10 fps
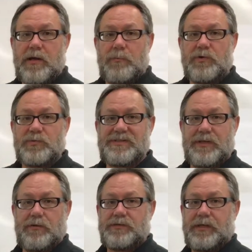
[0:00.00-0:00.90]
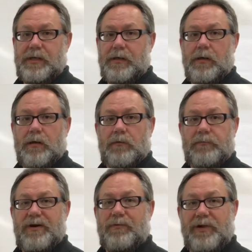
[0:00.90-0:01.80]
numbers with zeros in it,
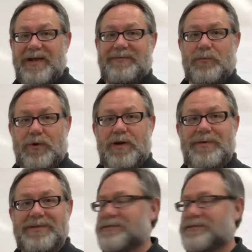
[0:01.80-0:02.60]
we don't really have to worry about the